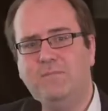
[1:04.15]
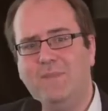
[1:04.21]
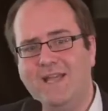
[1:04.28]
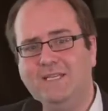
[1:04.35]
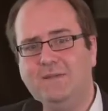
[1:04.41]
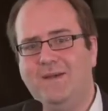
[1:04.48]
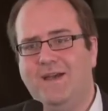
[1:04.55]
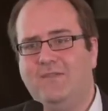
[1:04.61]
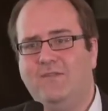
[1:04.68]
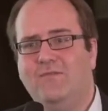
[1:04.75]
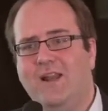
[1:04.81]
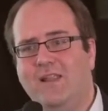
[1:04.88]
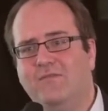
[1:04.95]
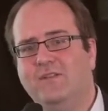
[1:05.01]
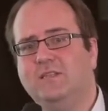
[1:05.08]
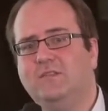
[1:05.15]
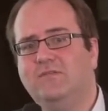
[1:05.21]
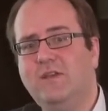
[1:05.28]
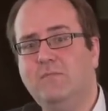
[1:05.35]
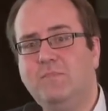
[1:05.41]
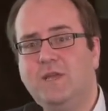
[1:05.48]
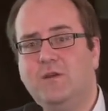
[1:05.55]
debate about the relevance
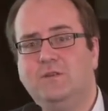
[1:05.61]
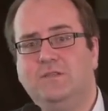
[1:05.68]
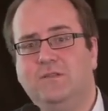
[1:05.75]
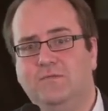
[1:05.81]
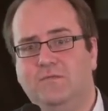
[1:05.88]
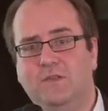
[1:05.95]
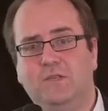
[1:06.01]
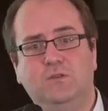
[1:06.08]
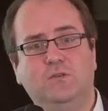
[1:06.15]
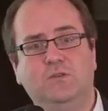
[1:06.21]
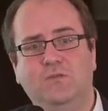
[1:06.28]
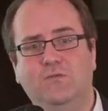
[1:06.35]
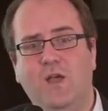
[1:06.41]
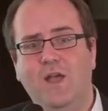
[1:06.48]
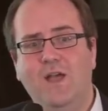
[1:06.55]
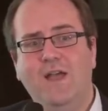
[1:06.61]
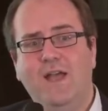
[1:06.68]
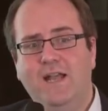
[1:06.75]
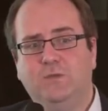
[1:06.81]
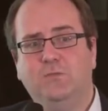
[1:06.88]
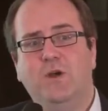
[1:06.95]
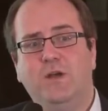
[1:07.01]
of it because of the sort of,
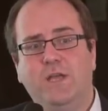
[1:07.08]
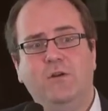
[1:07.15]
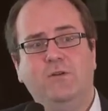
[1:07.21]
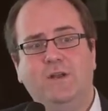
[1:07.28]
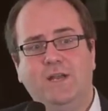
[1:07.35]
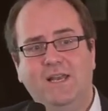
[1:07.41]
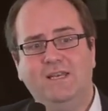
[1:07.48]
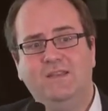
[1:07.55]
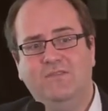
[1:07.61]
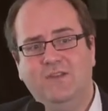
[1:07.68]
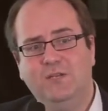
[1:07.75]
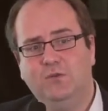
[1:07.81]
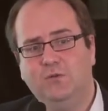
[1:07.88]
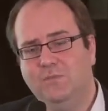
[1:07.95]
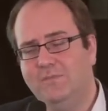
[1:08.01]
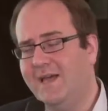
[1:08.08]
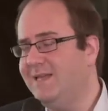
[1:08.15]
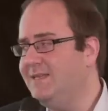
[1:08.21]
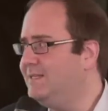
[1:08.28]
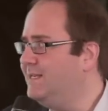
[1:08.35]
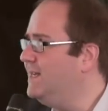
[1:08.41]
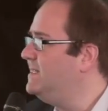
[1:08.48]
it's working on an individual
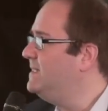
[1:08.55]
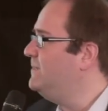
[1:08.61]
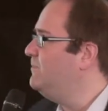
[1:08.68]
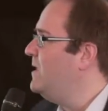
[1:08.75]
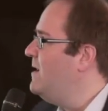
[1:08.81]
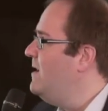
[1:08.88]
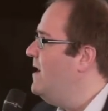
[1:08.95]
basis.